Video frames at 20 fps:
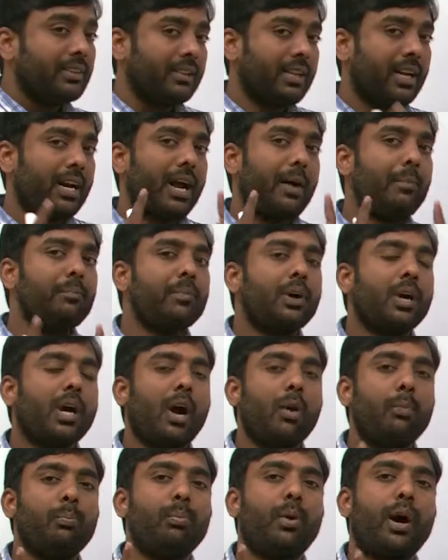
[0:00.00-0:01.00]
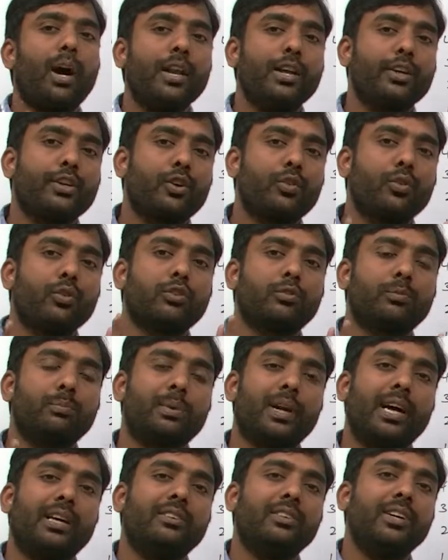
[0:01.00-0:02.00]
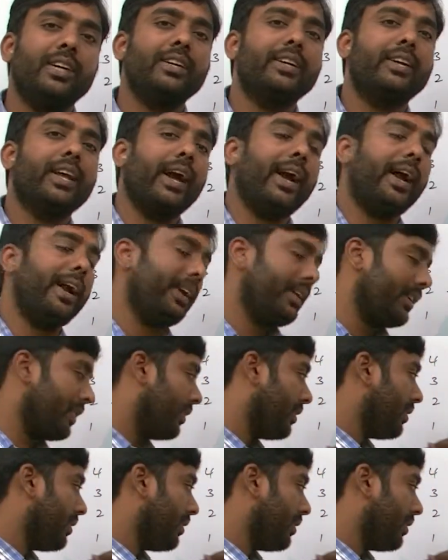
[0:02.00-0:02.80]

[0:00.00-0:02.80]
The number of molecules present at